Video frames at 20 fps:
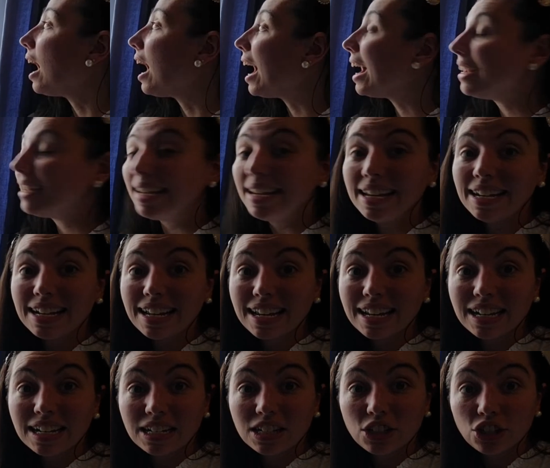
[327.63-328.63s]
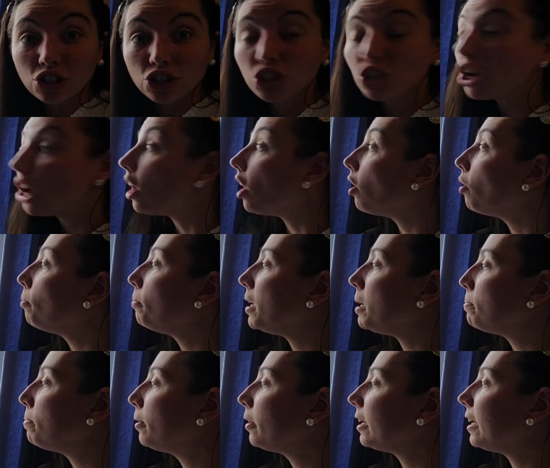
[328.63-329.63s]
I needed to show
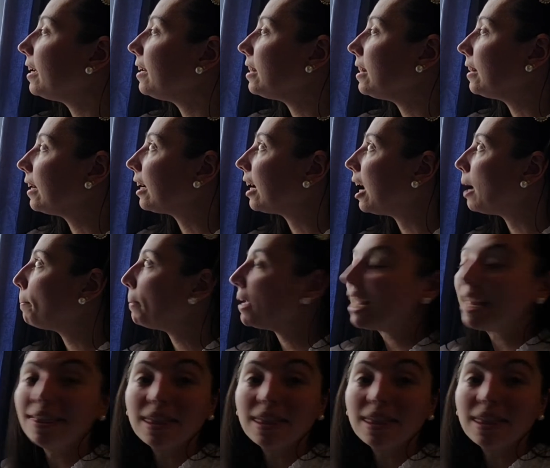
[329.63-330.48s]
me putting the cup